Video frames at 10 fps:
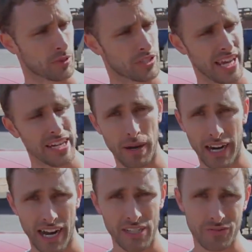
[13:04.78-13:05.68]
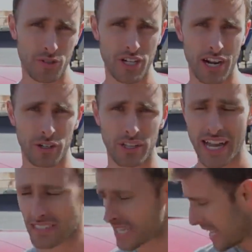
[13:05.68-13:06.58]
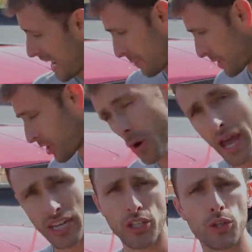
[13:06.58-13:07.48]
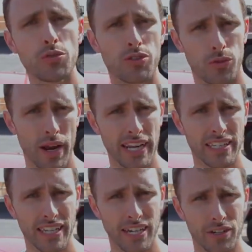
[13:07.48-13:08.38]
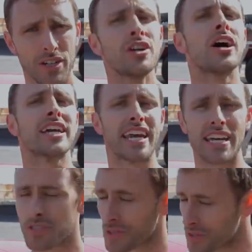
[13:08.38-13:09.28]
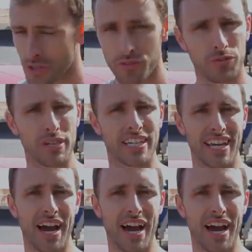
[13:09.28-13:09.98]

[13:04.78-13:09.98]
to protect my eyes from shattered glass, and I'm going to go ahead and use the regulator again so there's no freaking